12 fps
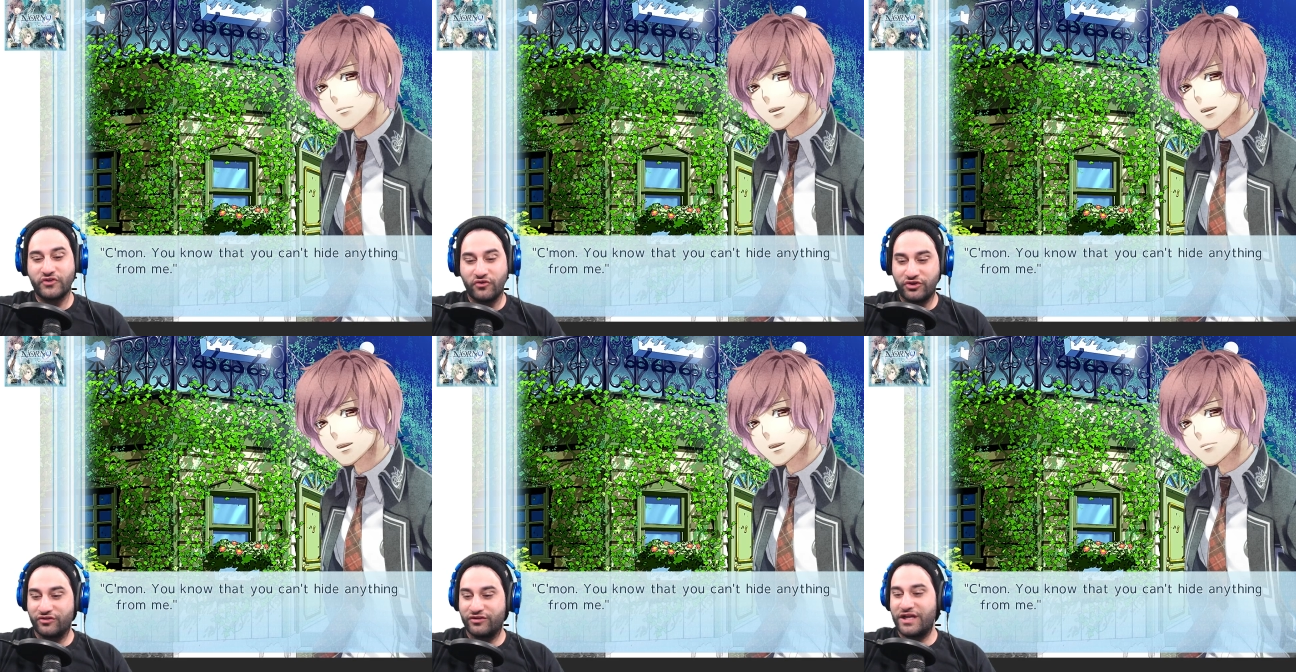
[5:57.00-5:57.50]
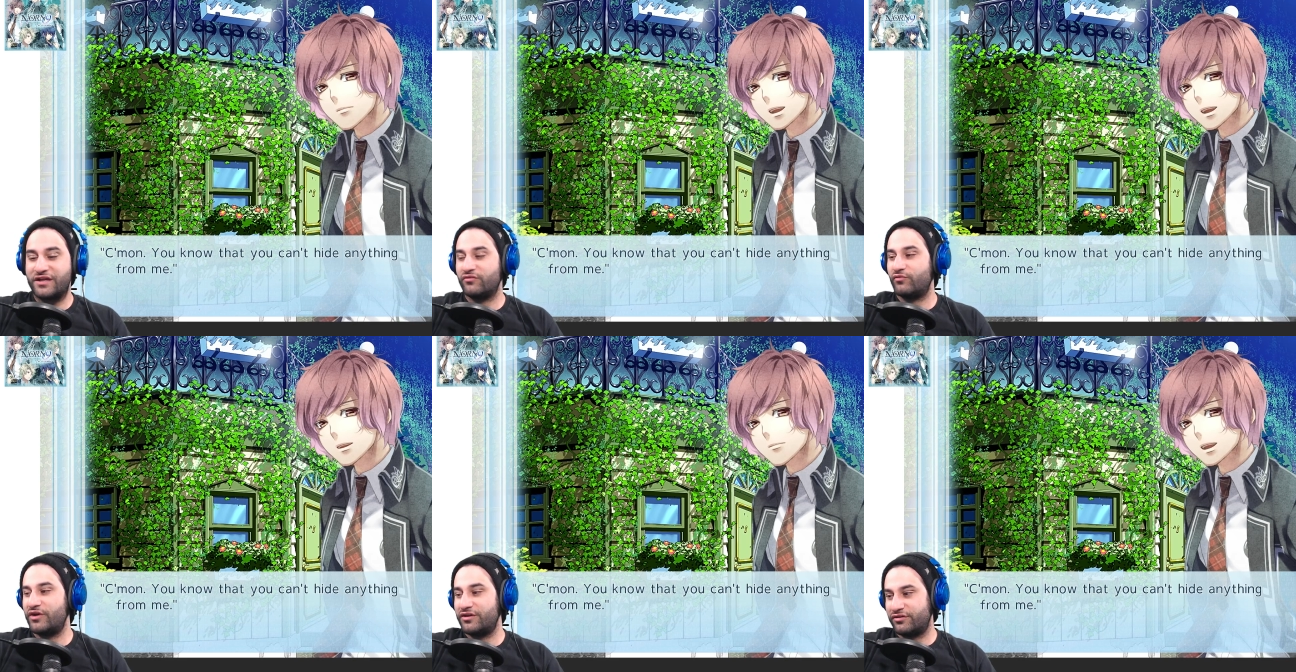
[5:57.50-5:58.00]
Speaker 1: you're like, what
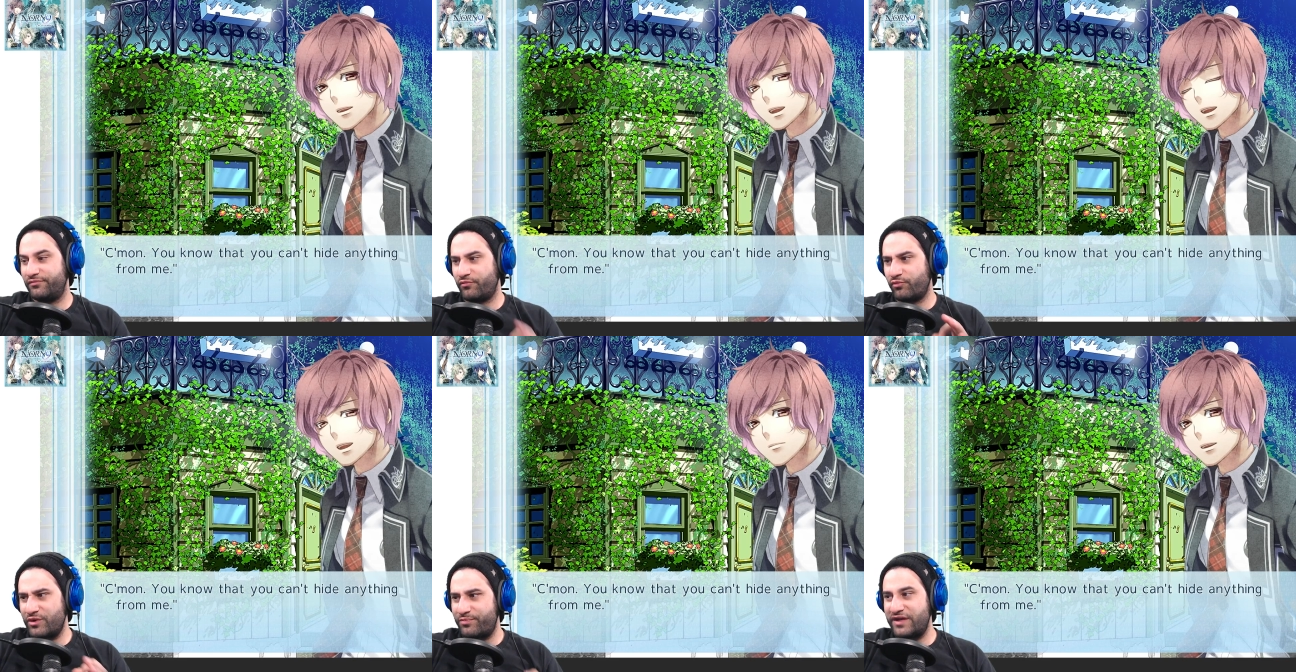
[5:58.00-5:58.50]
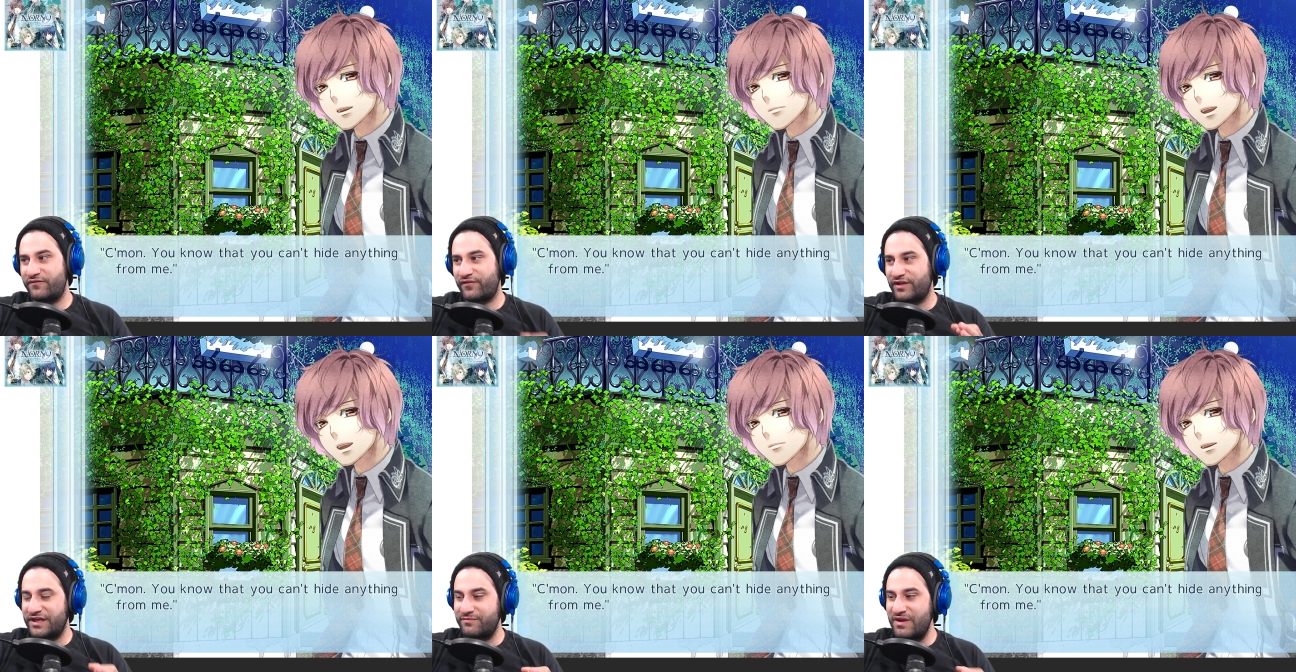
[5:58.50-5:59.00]
you're, we played for
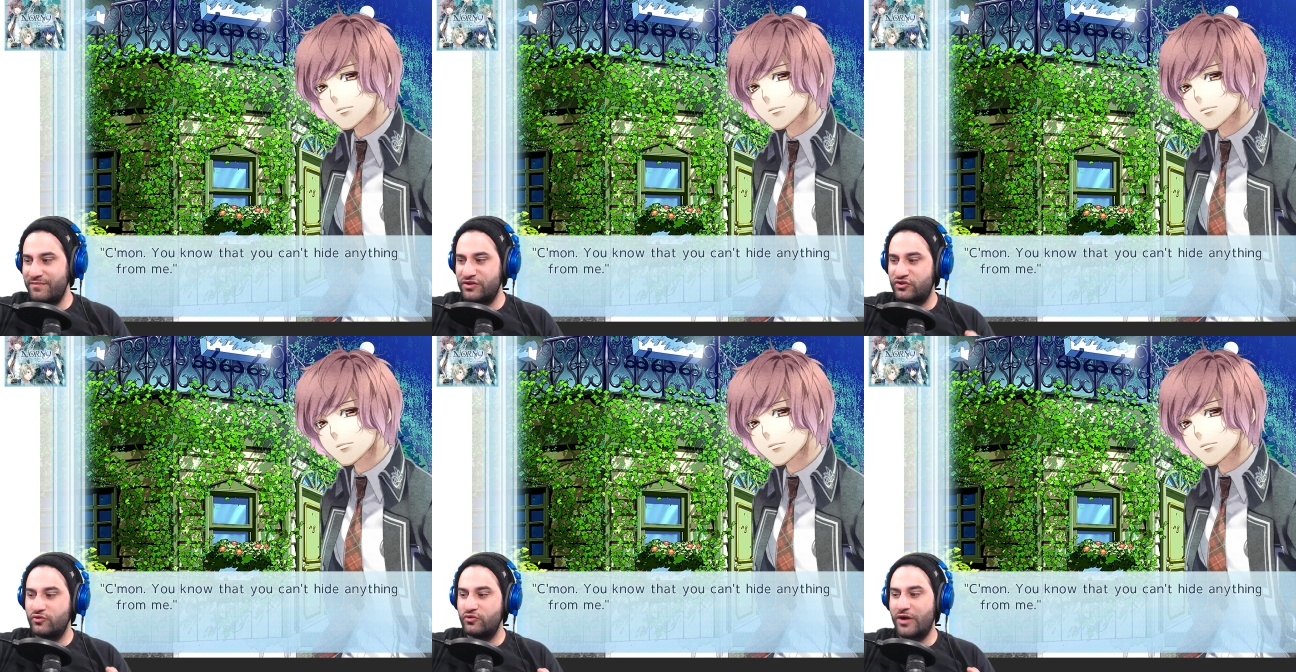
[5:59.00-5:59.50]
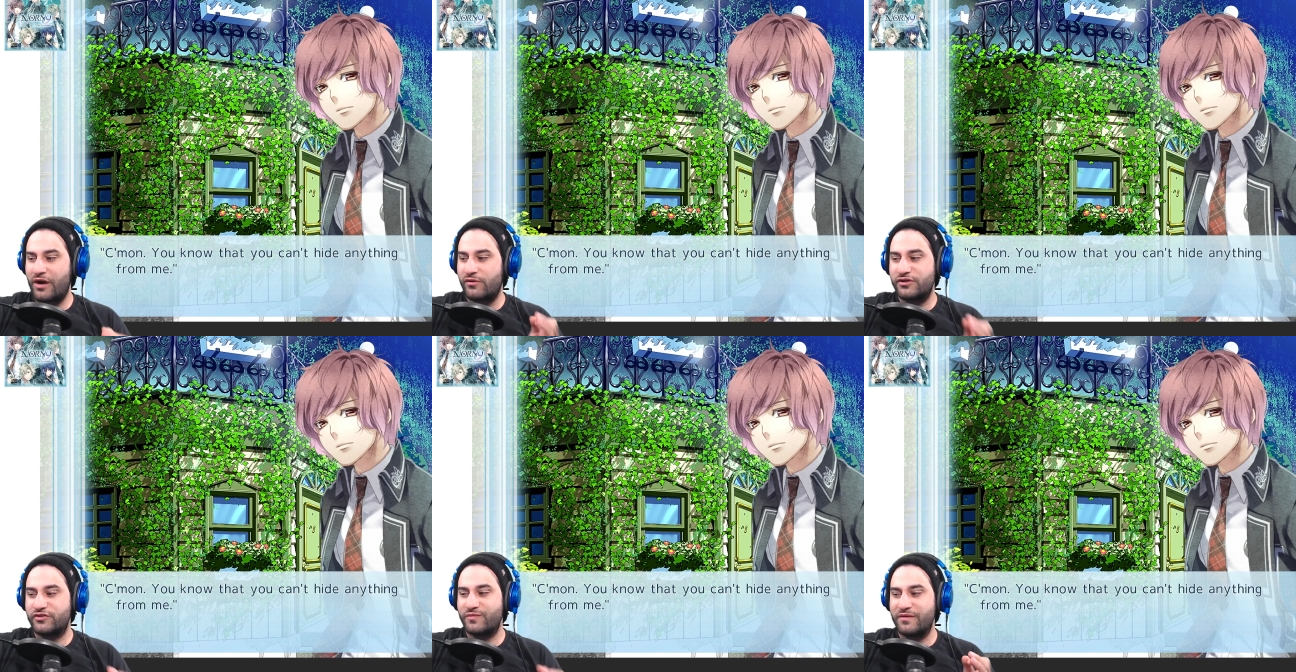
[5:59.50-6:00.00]
like maybe two hours,
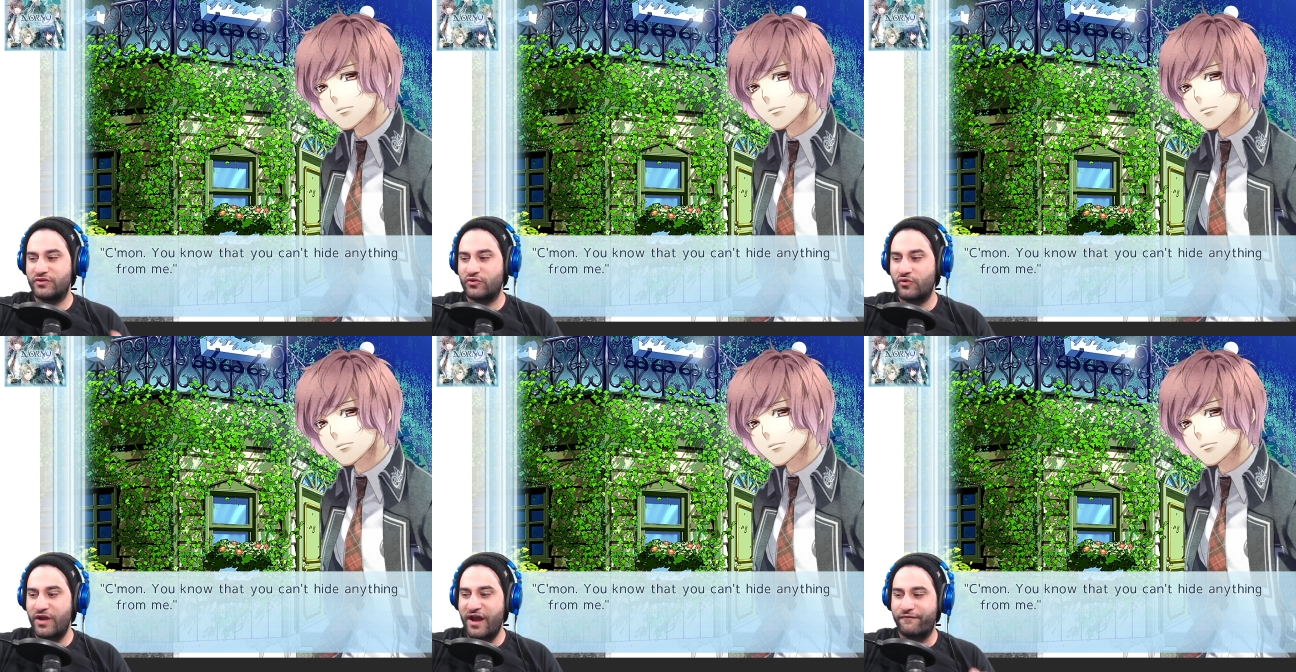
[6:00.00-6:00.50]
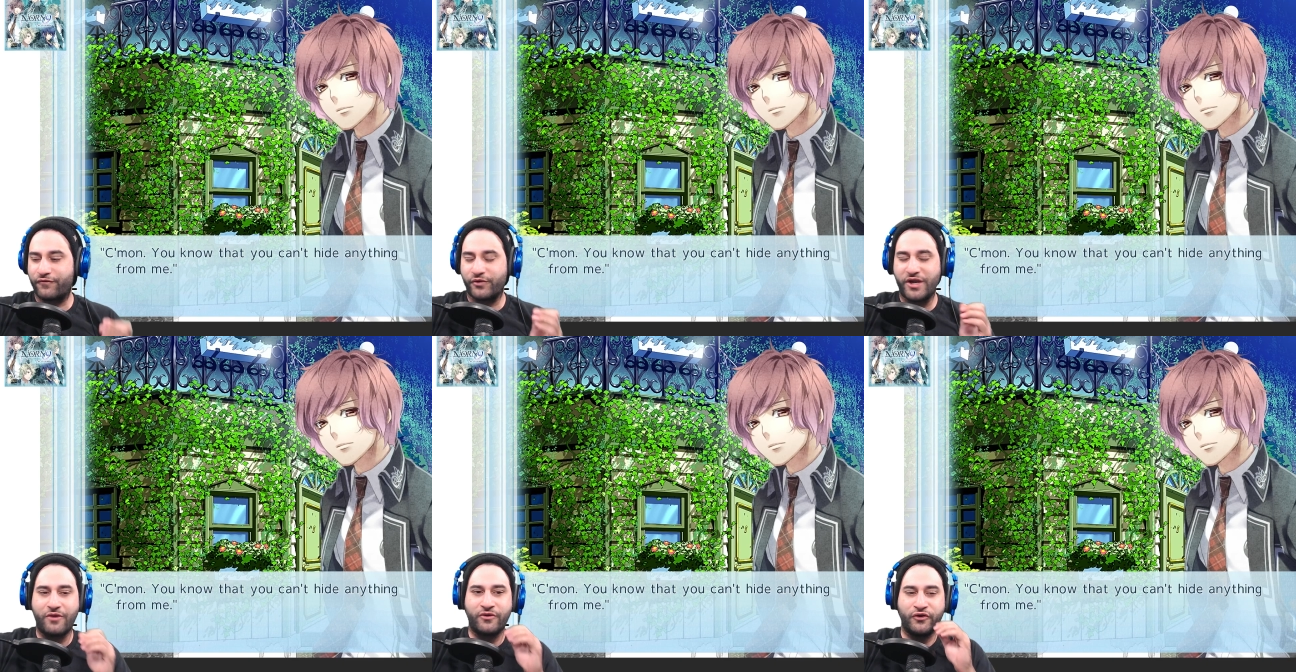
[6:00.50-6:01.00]
maybe two and a half, three
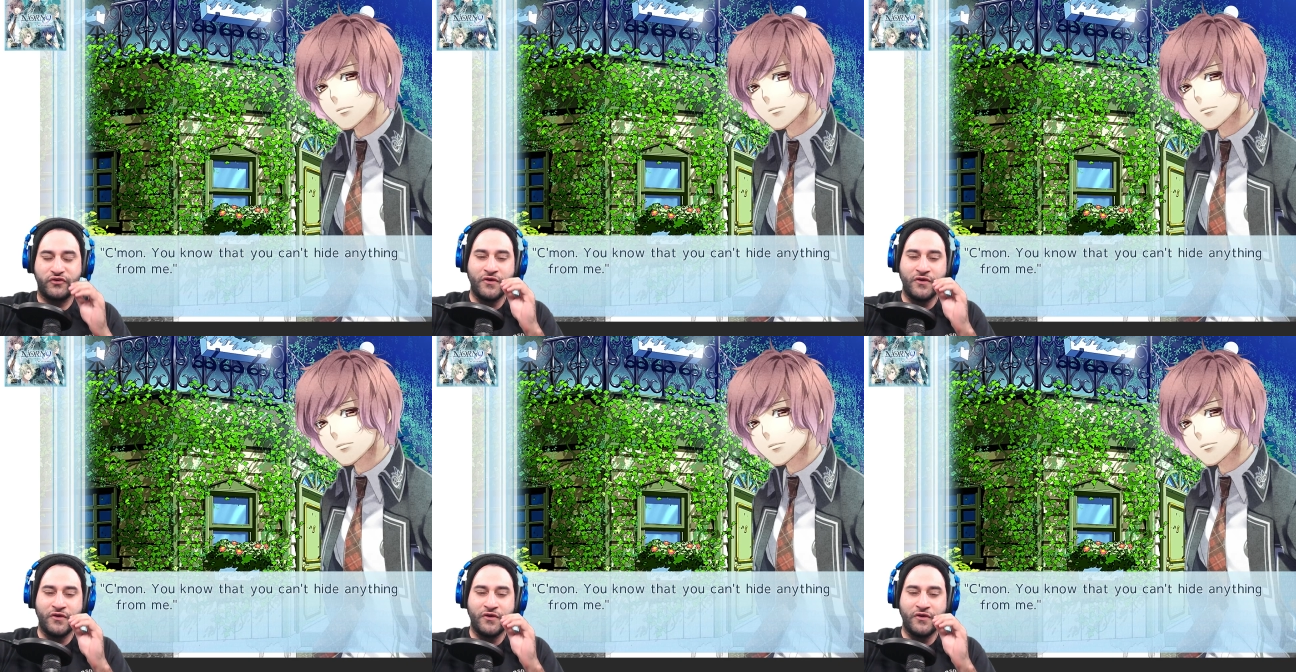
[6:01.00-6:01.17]
hours,